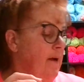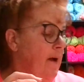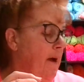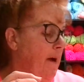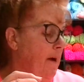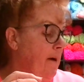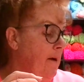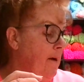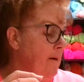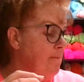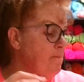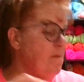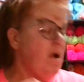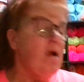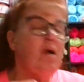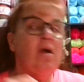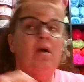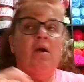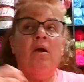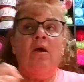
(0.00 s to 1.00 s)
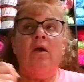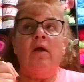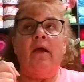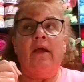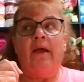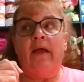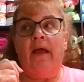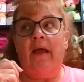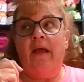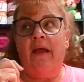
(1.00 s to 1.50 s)
Um,
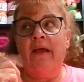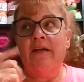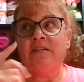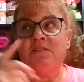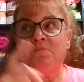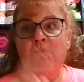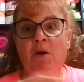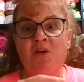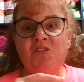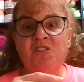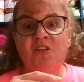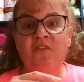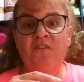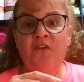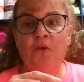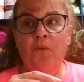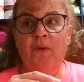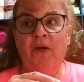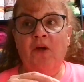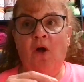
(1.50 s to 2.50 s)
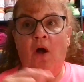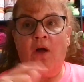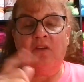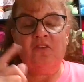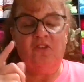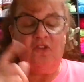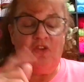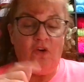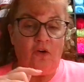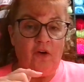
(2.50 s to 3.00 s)
as most of you recall,
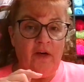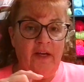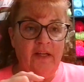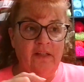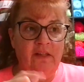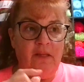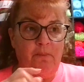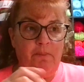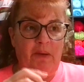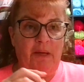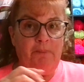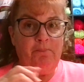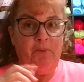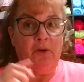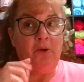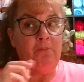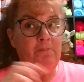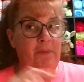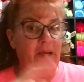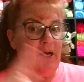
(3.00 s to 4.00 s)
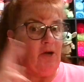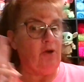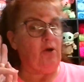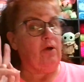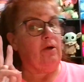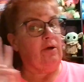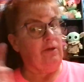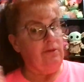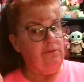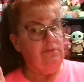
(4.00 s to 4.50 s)
during the big
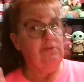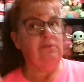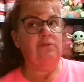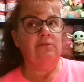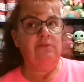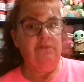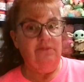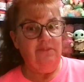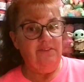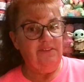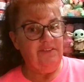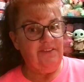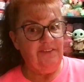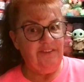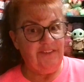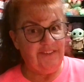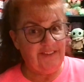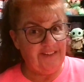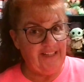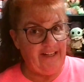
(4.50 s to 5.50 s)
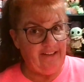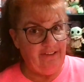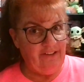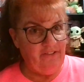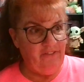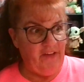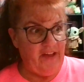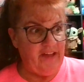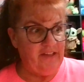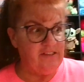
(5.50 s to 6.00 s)
premiere sale
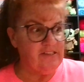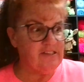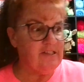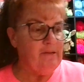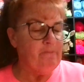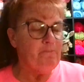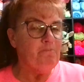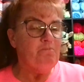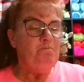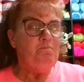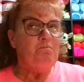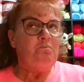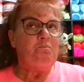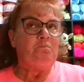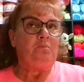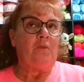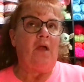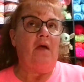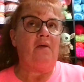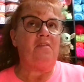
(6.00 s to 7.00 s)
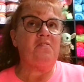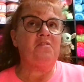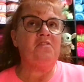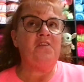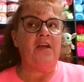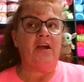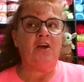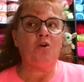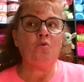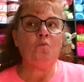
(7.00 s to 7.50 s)
event,
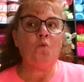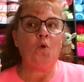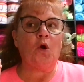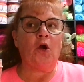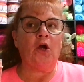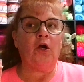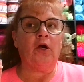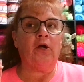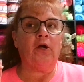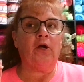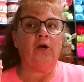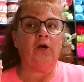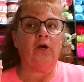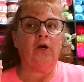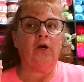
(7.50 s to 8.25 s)
there were